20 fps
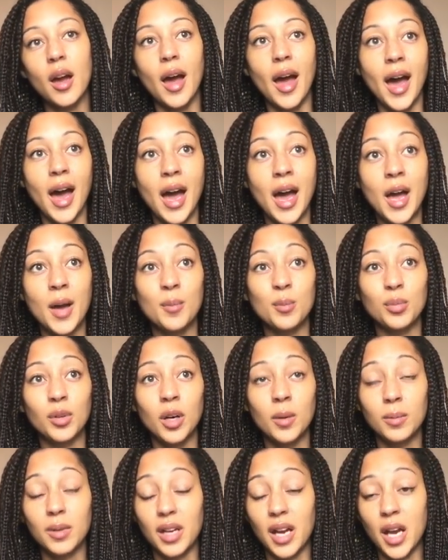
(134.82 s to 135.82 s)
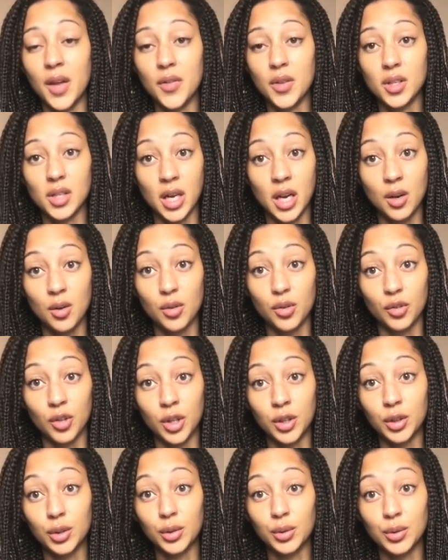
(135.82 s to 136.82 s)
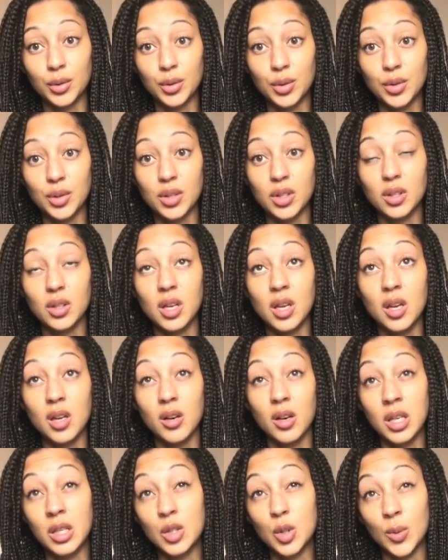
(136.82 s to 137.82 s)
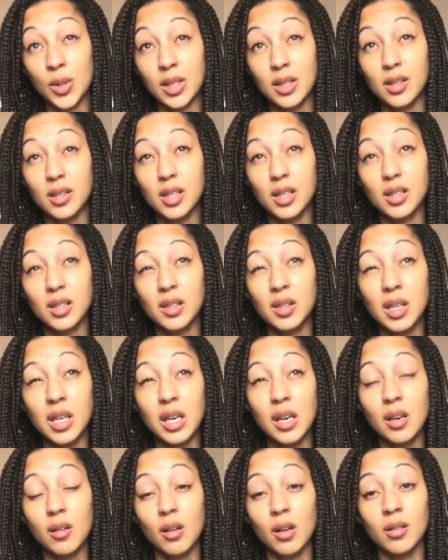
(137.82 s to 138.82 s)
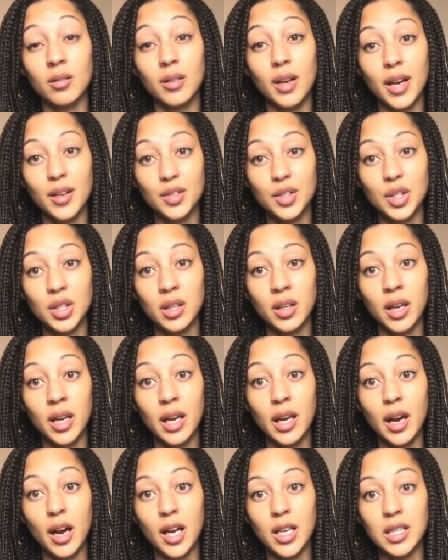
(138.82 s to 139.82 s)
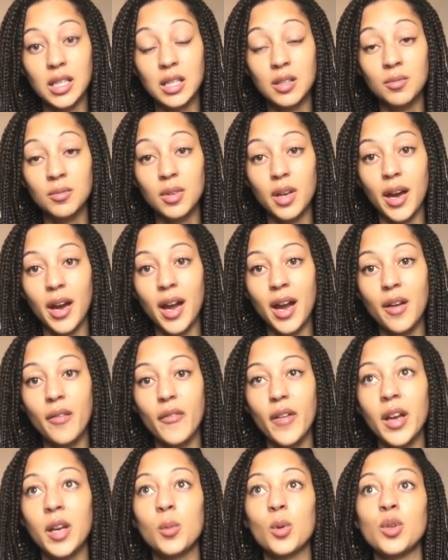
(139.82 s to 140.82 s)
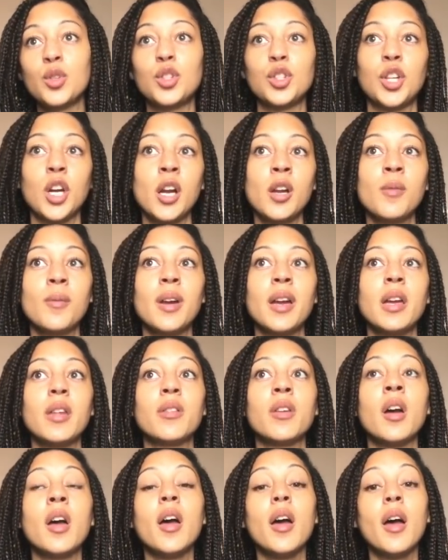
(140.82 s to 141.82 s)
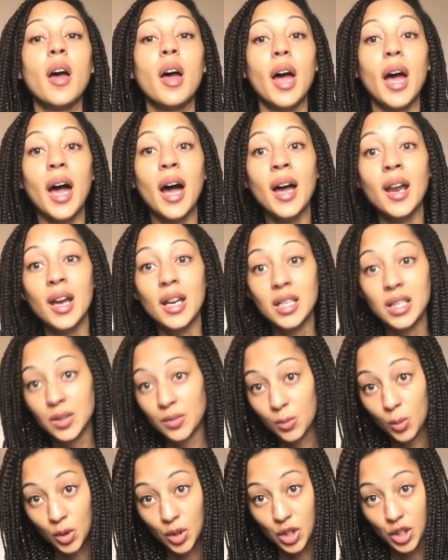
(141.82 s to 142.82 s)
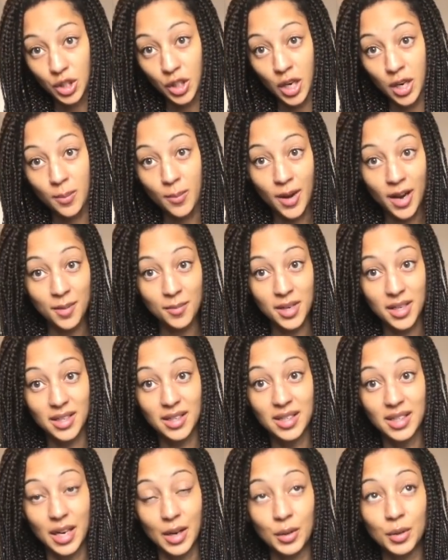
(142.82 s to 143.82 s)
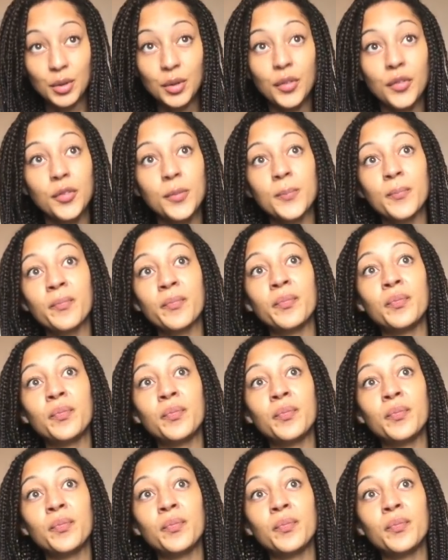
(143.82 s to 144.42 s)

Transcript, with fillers: Um, probably Heather's Health Chronicles in 2016 and last year I didn't have anyone to go with and I didn't want to go by myself.